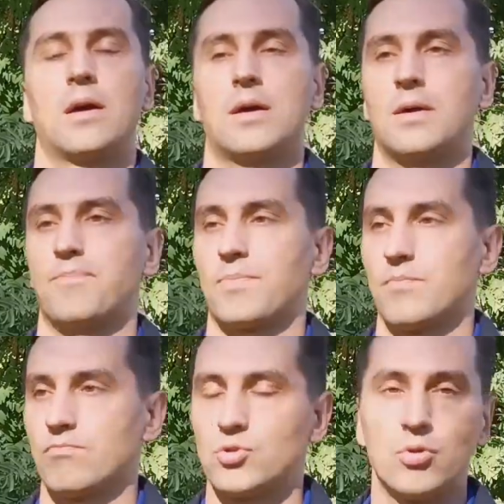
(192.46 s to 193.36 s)

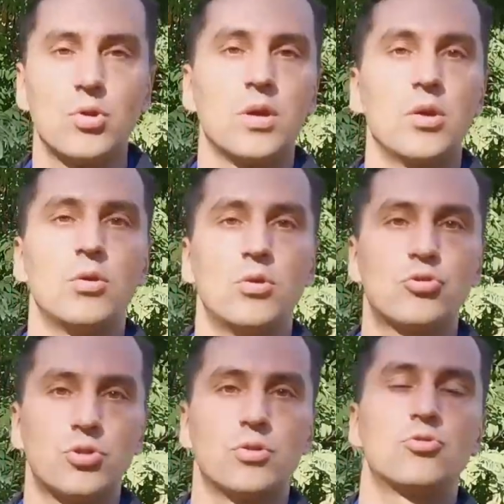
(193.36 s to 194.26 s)
um, so you, you,
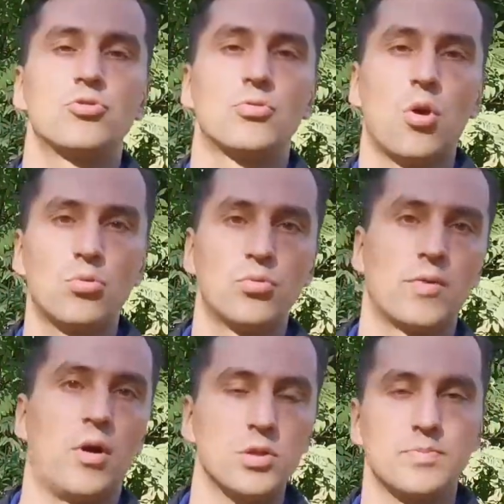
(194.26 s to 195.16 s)
you, sh you should go to
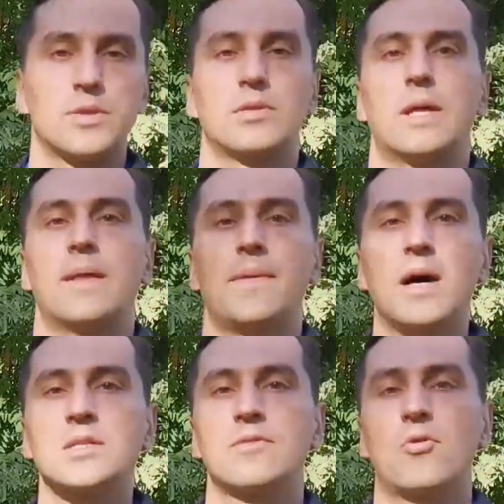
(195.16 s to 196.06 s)
the hospital and
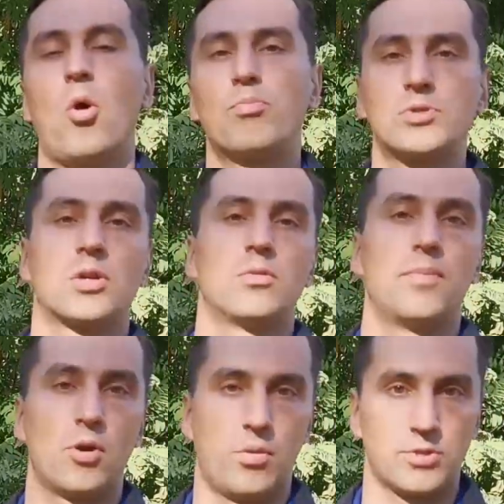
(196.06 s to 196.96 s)
ask for optical
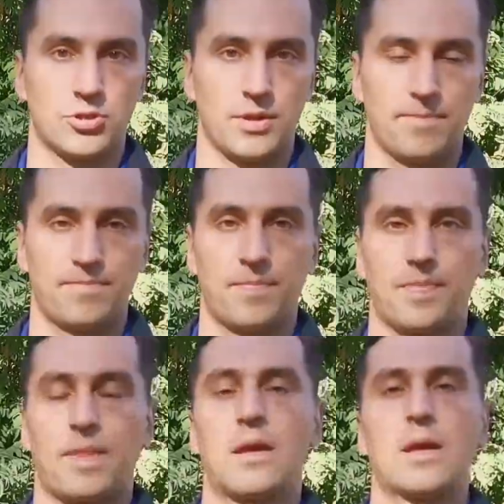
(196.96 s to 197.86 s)
biometry,
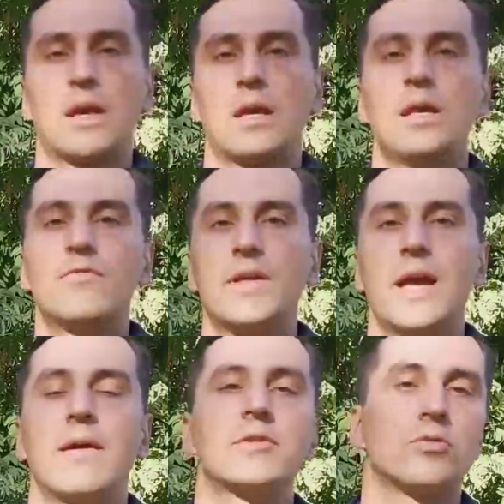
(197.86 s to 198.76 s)
if they
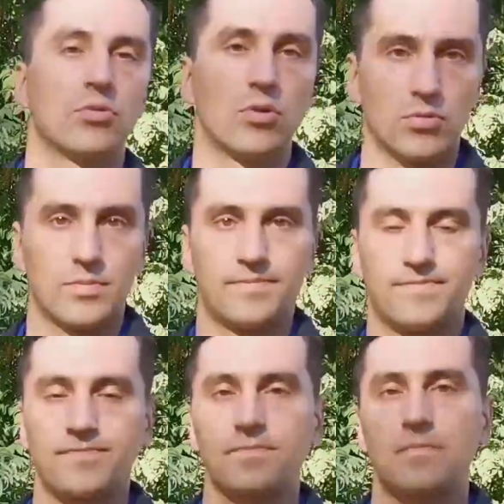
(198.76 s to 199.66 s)
have it or not.
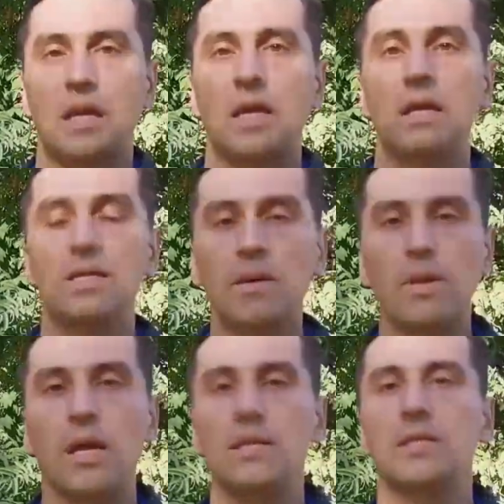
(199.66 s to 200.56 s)
In
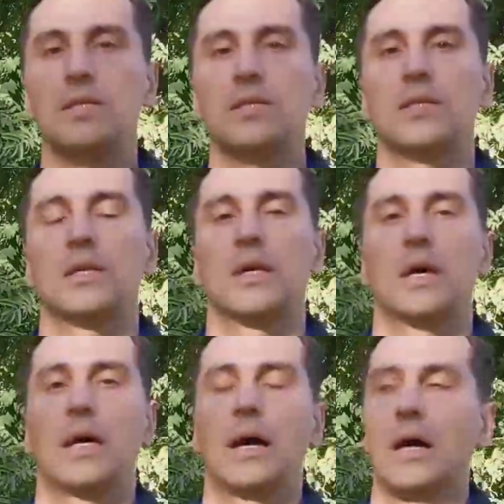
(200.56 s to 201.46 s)
some cases,
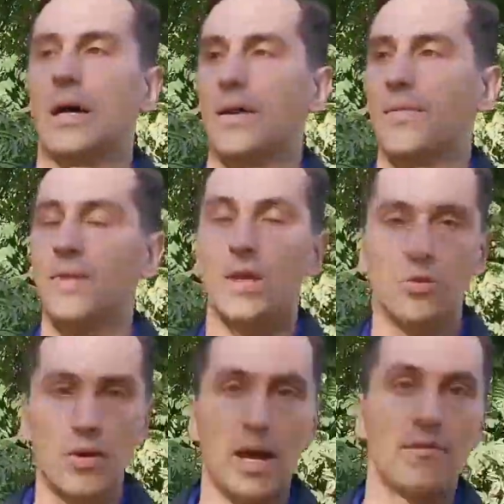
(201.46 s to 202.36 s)
uh, they
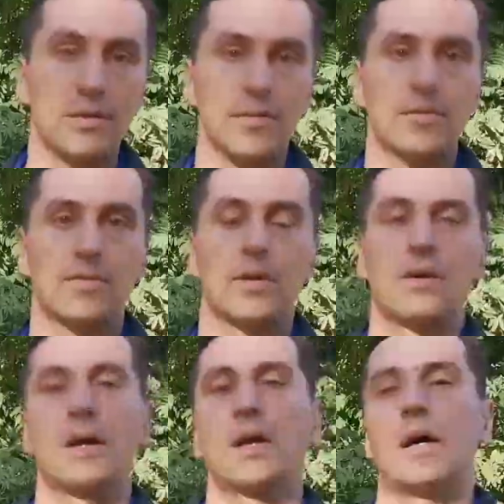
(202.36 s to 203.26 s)
don't have it
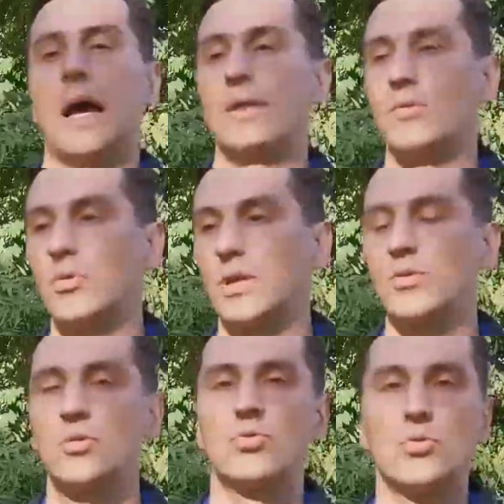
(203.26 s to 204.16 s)
uh, and you
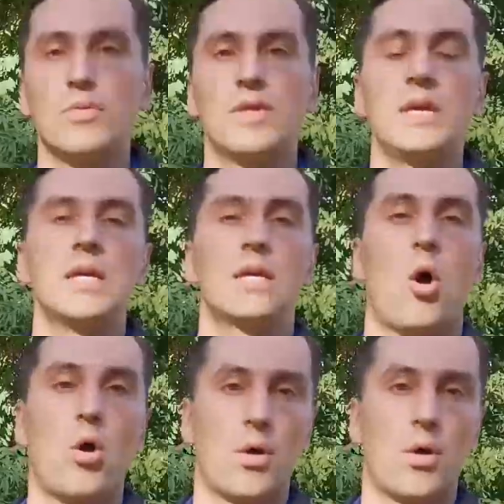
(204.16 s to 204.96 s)
can do the